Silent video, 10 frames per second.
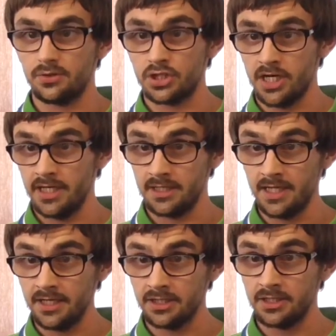through trial and
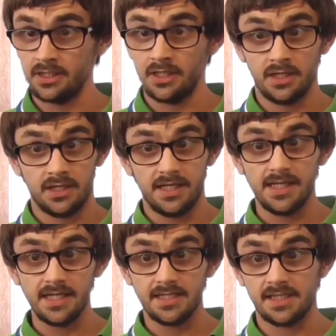error.
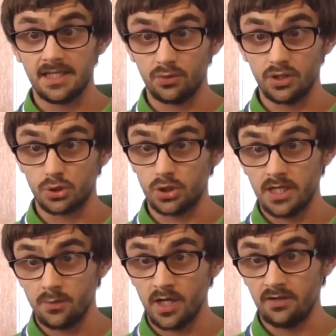18 works
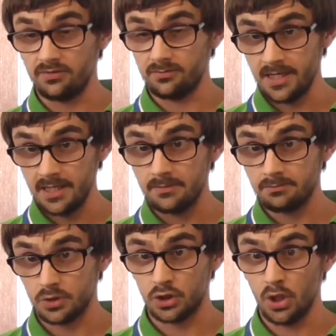really well for me,
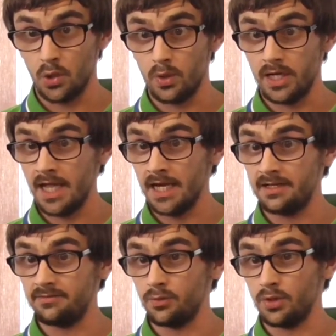so
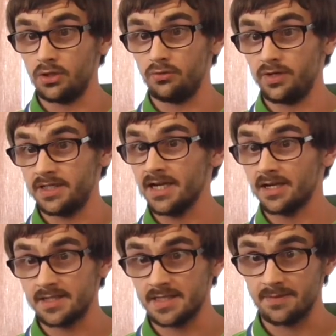again, if you want to go for
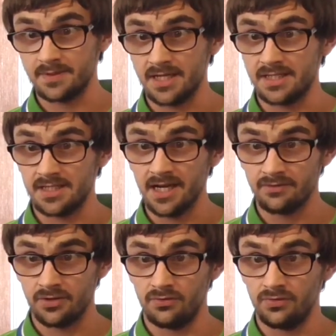exactly the same settings that
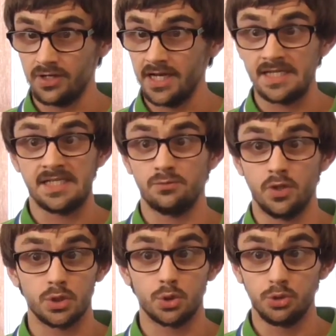I've gone for, 18
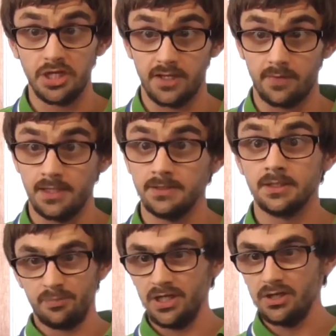works really well.
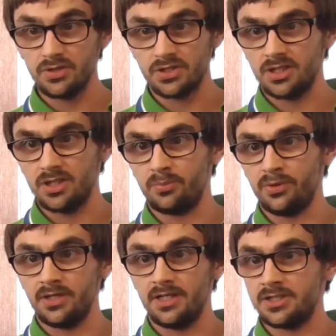Below a certain
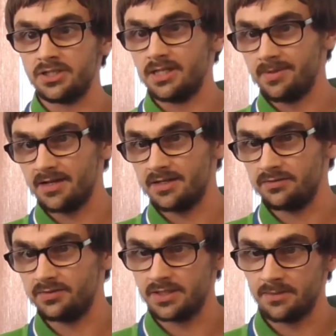point, it doesn't really make a
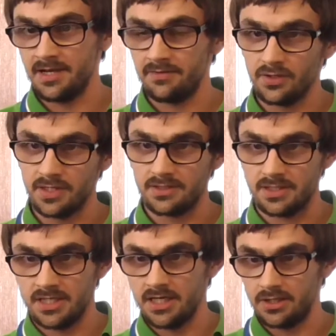difference. I mean, if you go down to
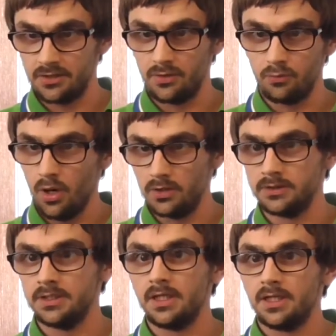0 or
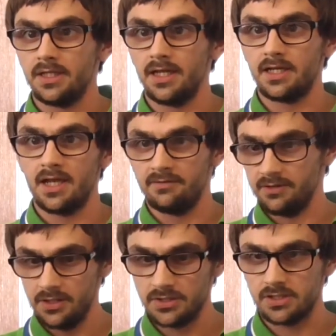1, then you're going to have
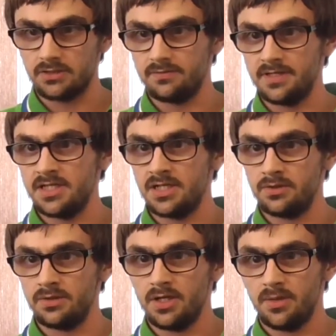a lossless
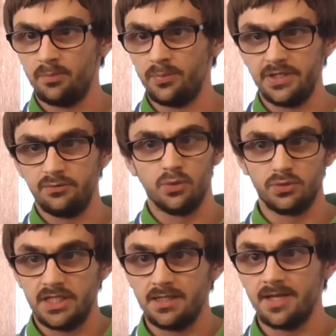video, but it
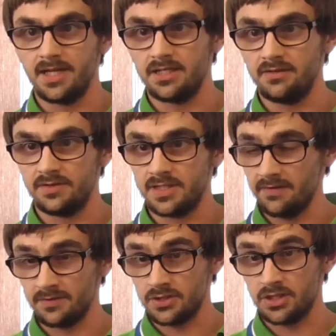won't really make a difference.
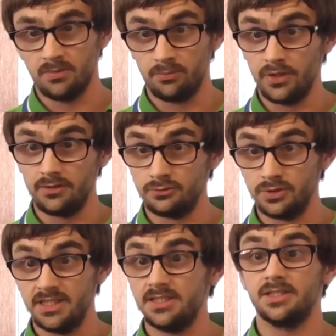After a certain point, it
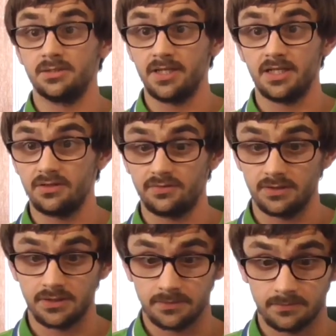really doesn't make a
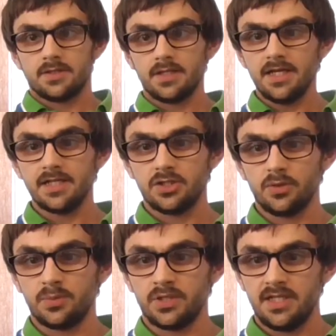difference. So the next
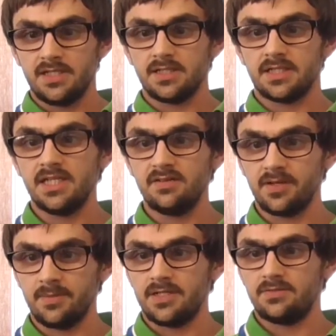option is the
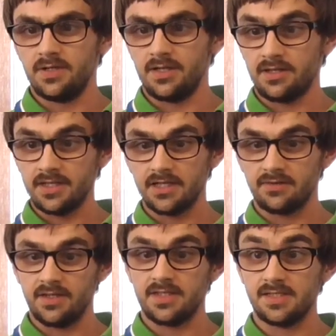keyframe interval, and
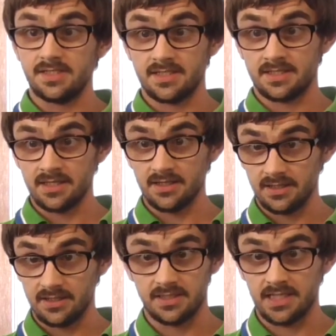thankfully this is
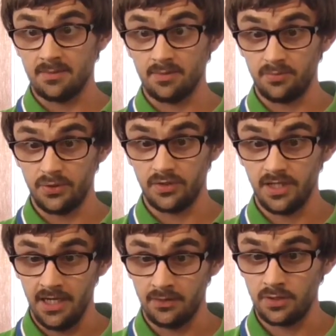exactly the same on both
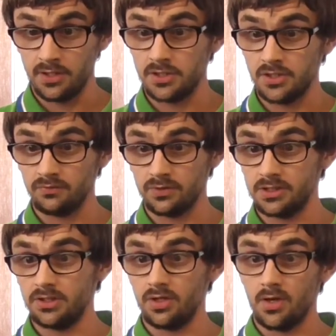the hardware and the software
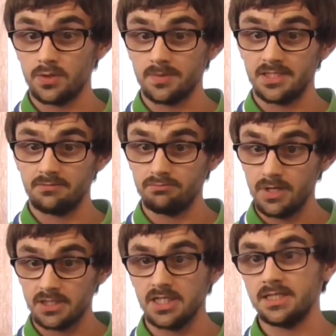encoding, which makes it
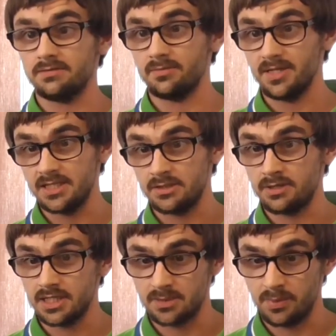much easier for me to
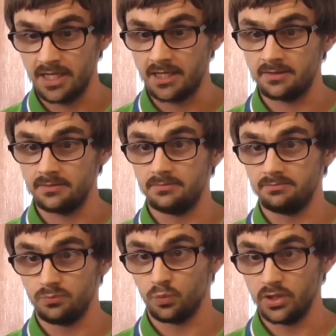explain
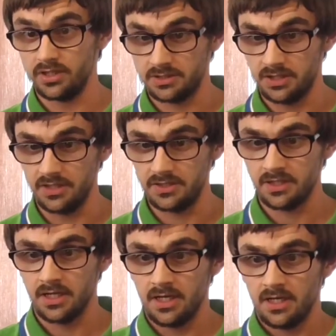what it
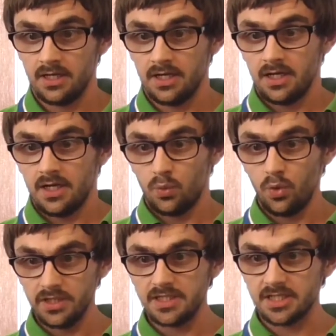does.
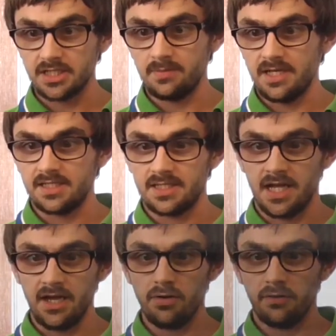What this actually means is
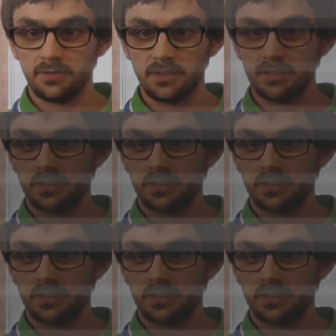how often does